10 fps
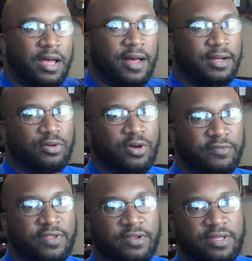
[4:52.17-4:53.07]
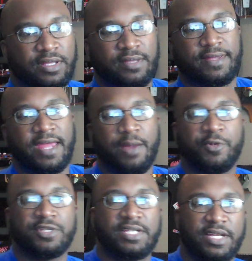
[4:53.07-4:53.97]
I don't know if the
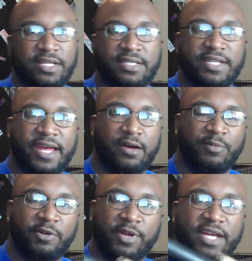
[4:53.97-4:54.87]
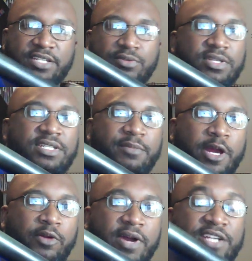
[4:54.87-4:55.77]
camera is getting the sound, but when I shoot this in
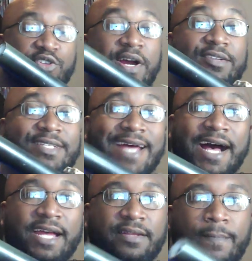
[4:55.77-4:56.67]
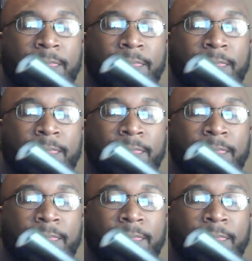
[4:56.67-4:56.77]
my garage or outside,